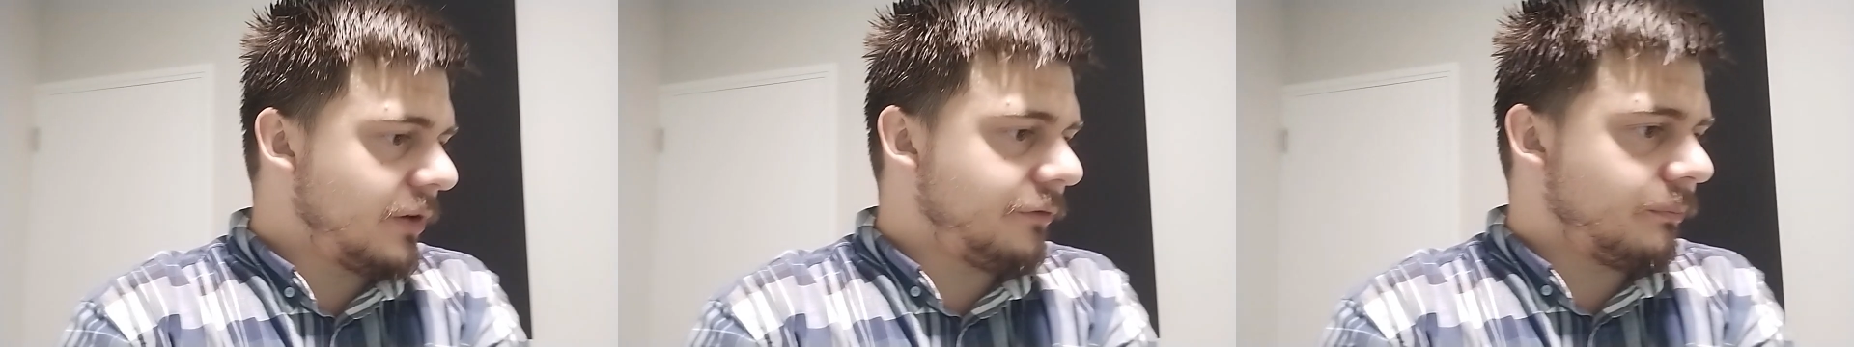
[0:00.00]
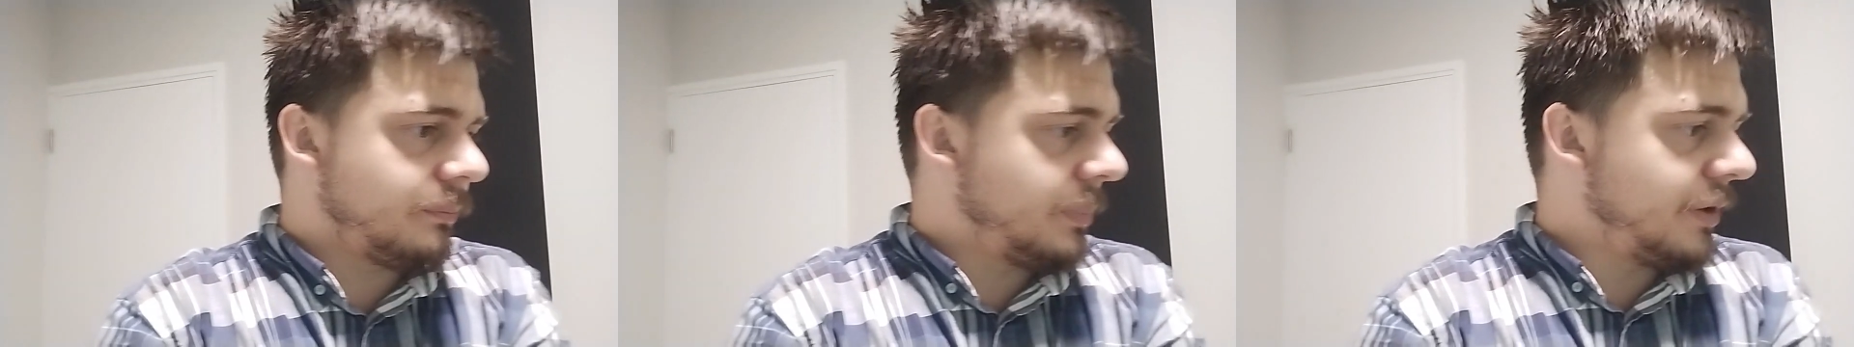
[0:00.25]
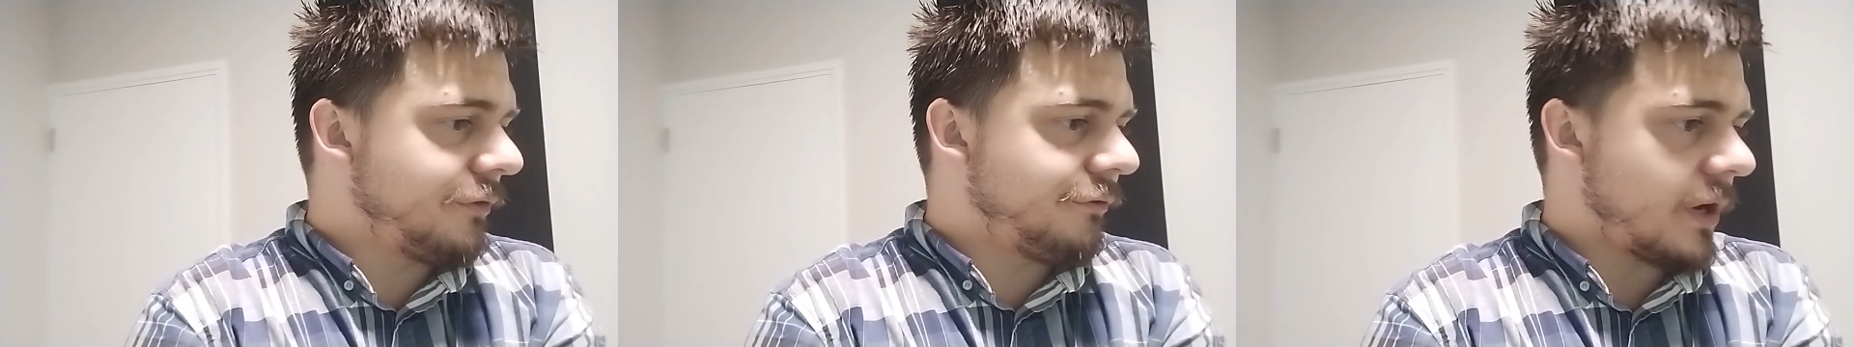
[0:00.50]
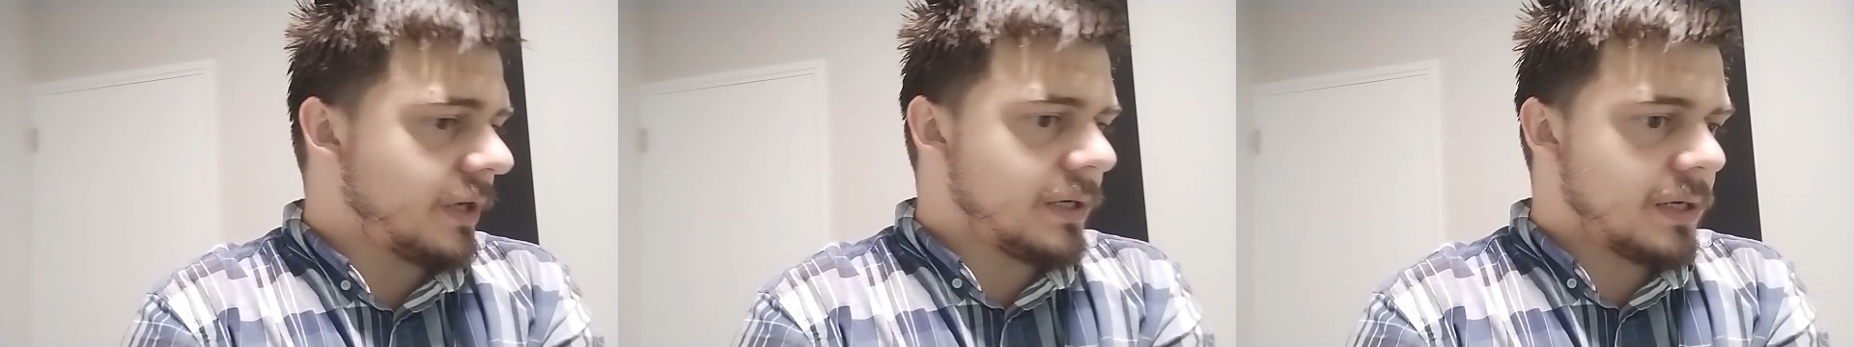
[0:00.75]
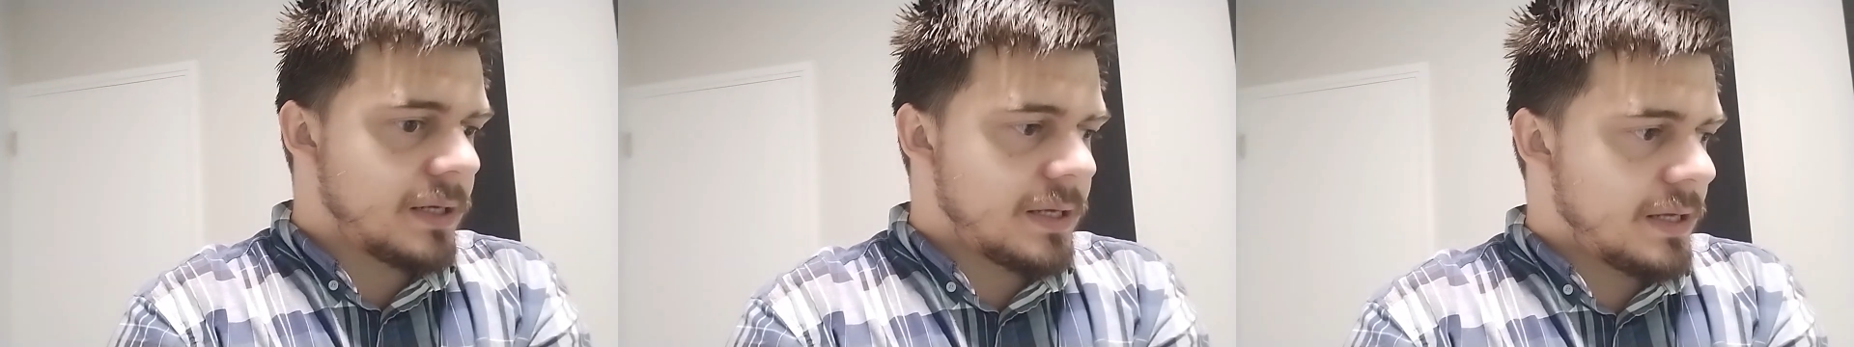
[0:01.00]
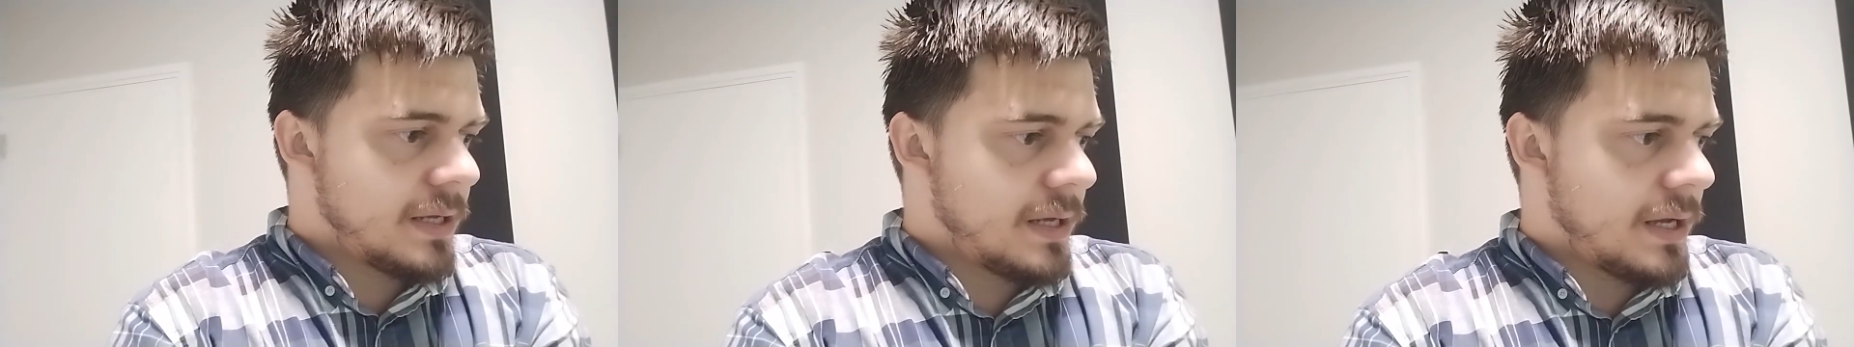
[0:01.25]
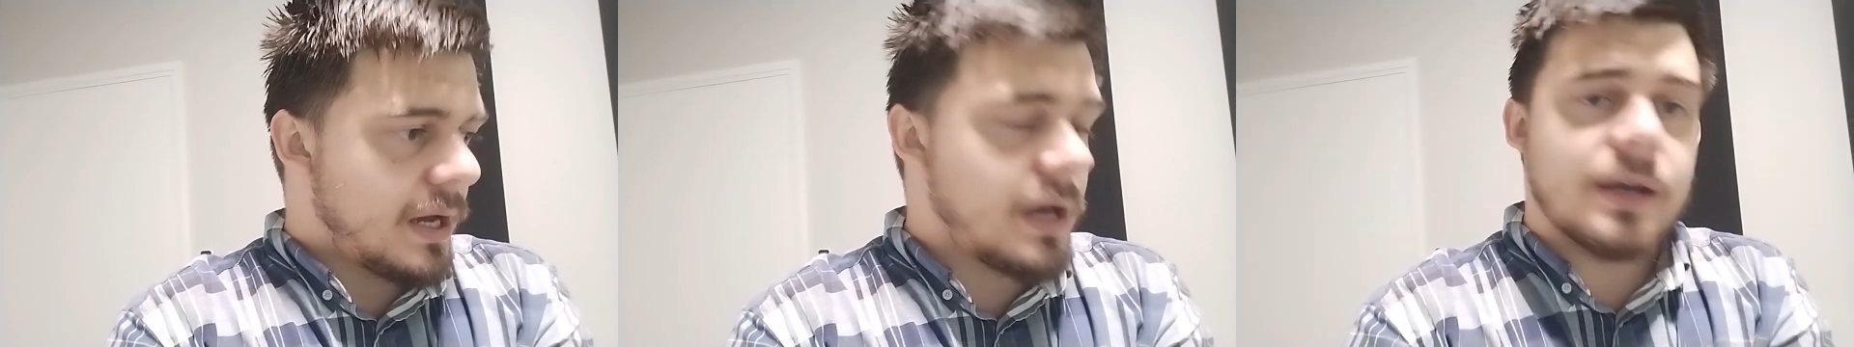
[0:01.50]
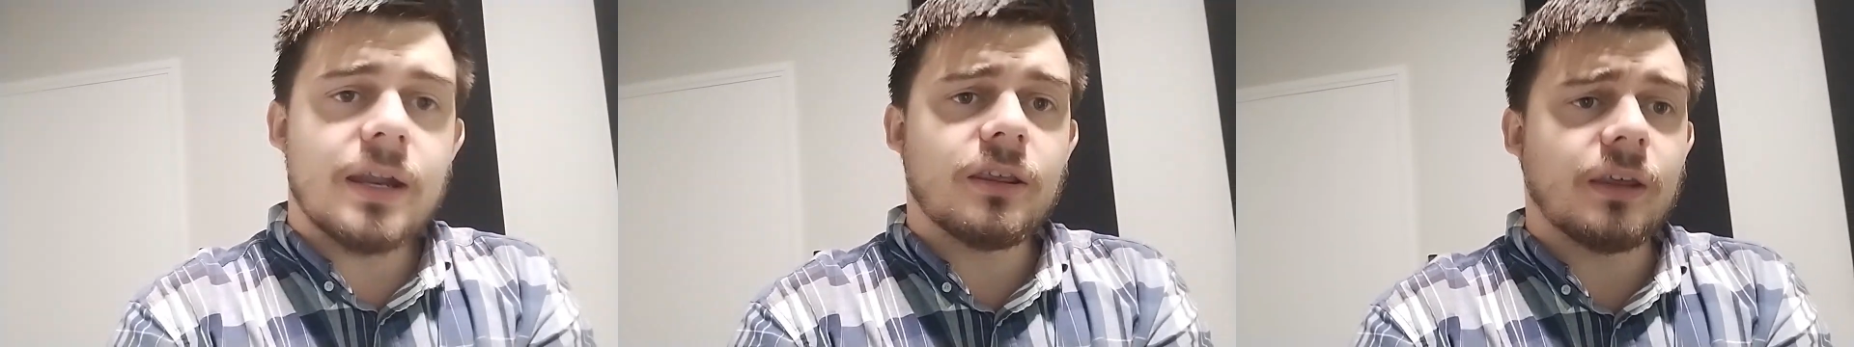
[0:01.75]
bit of fun.
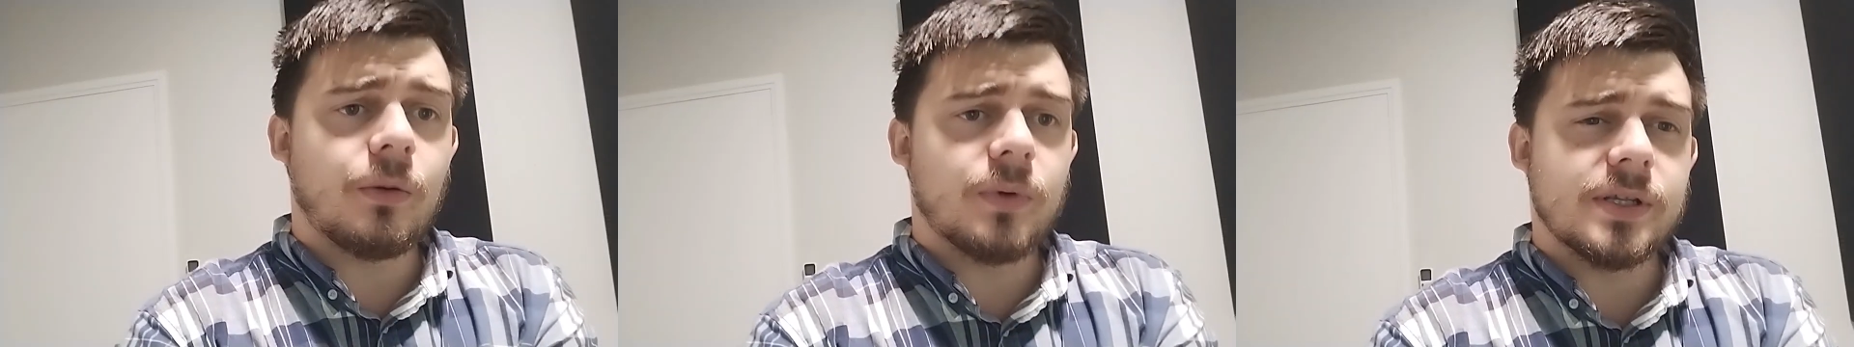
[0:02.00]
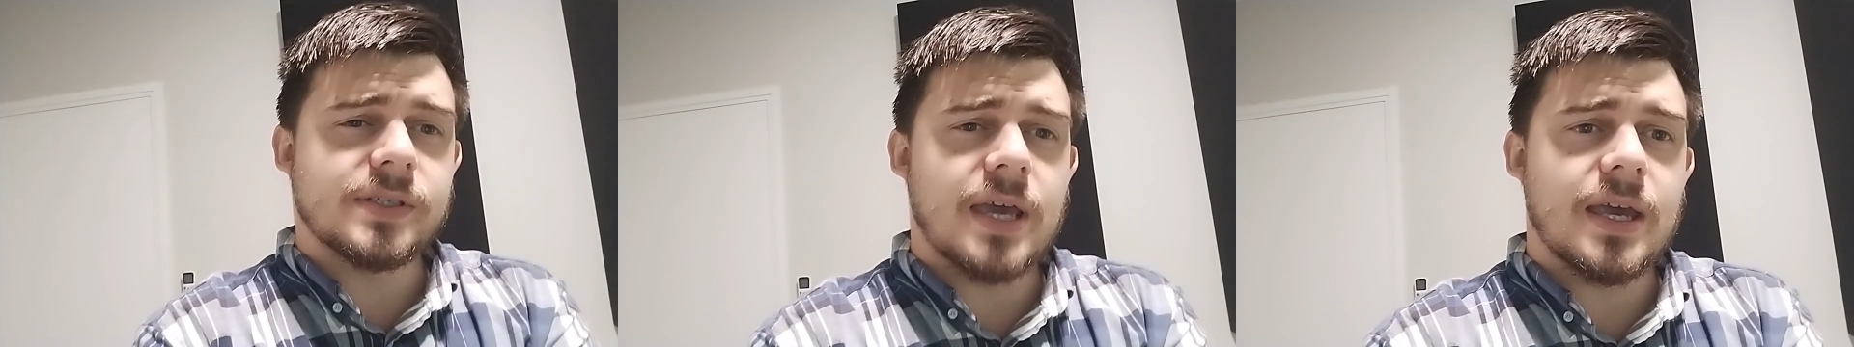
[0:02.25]
Another thing I want to say,